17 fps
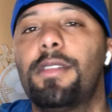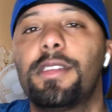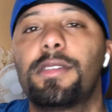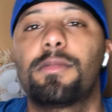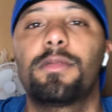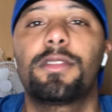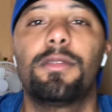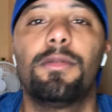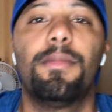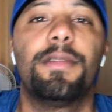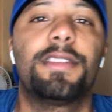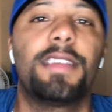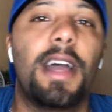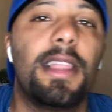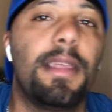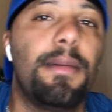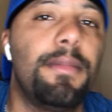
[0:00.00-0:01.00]
this one too. But
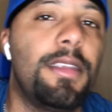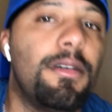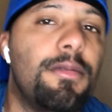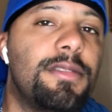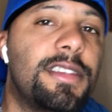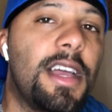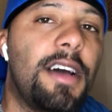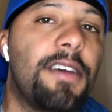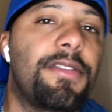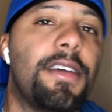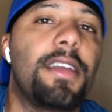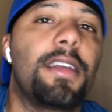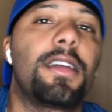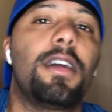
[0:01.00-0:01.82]
y'all let me know what y'all think.